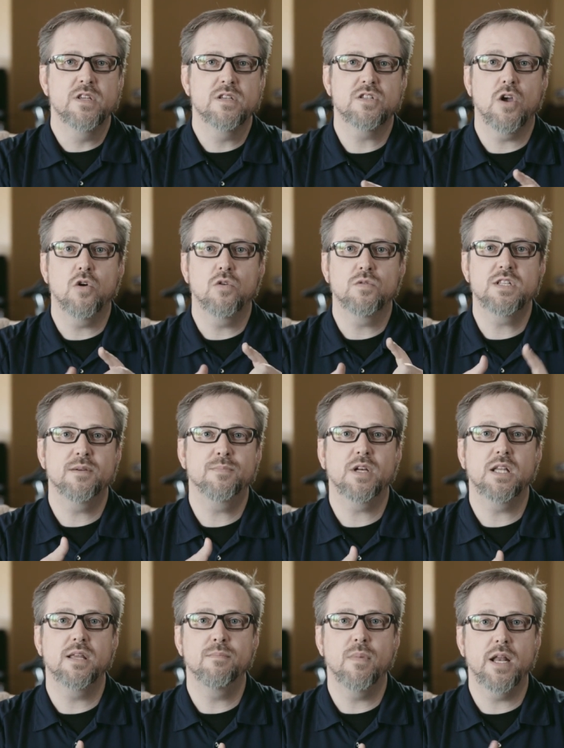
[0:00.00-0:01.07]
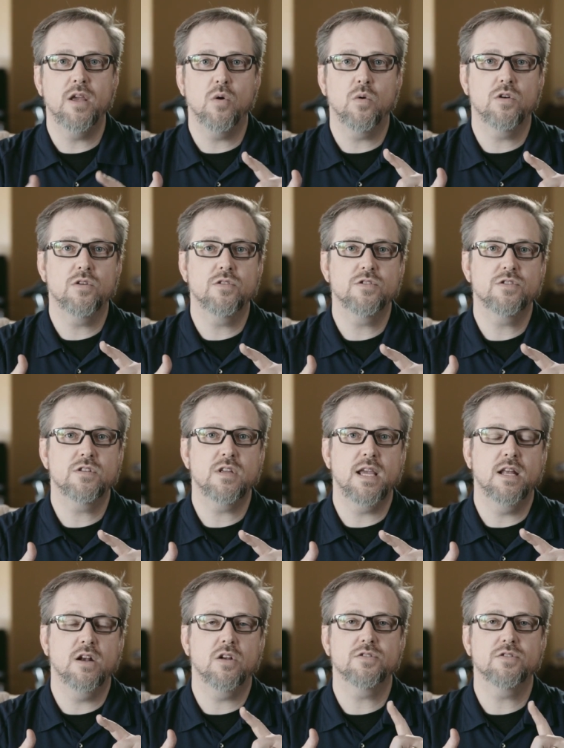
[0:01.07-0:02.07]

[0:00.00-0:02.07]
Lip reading: So typically money orders and